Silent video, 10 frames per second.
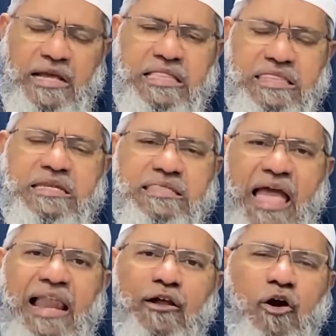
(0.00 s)
Since
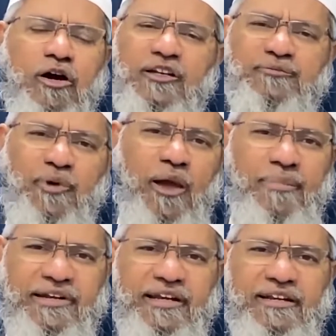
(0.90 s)
alcohol is
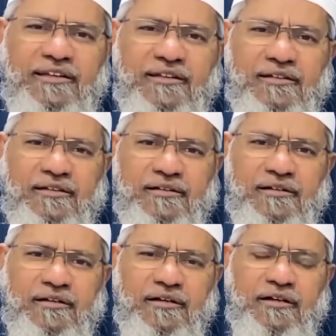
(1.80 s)
prohibited,
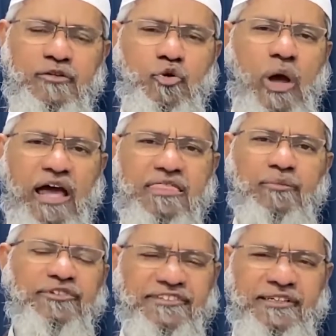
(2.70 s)
you as a
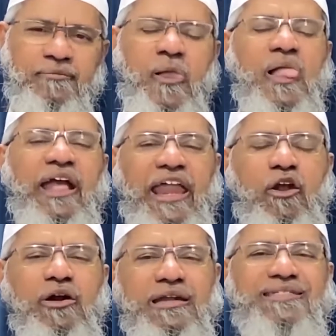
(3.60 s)
Muslim
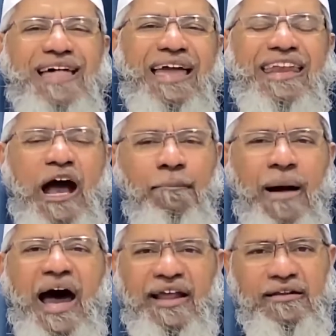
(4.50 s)
cannot design a
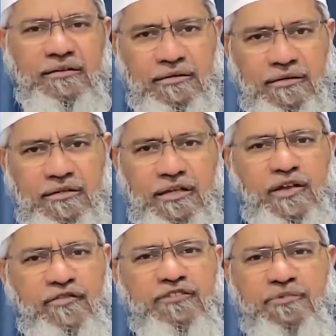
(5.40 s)
bar
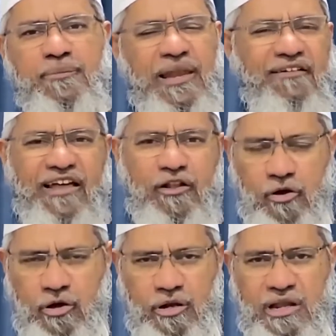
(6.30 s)
in which people have
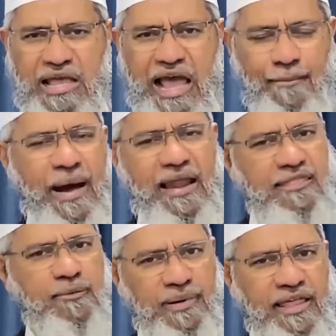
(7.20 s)
alcohol. A bar is
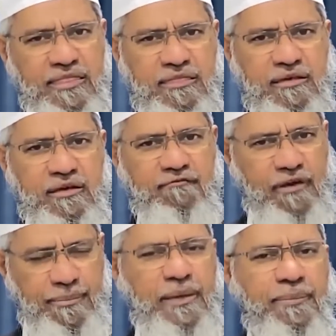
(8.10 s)
a place where
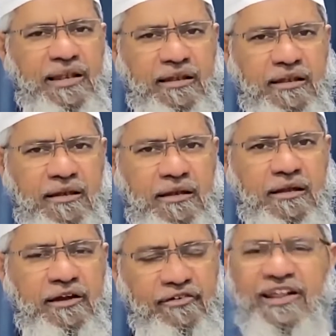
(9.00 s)
people
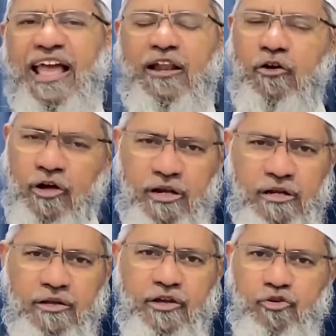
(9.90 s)
drink alcohol.
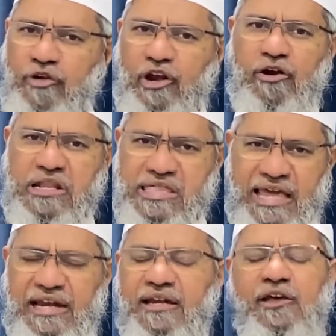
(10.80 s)
You cannot
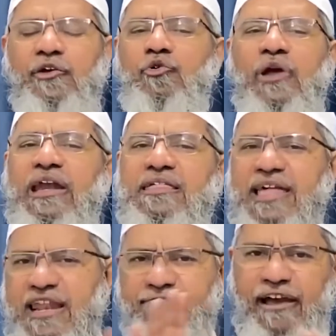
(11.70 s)
design it. You can
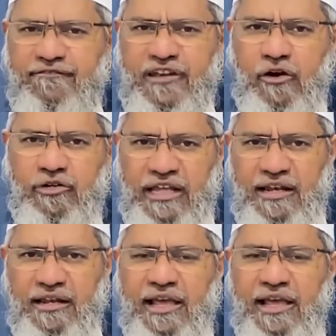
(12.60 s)
design a five-star hotel.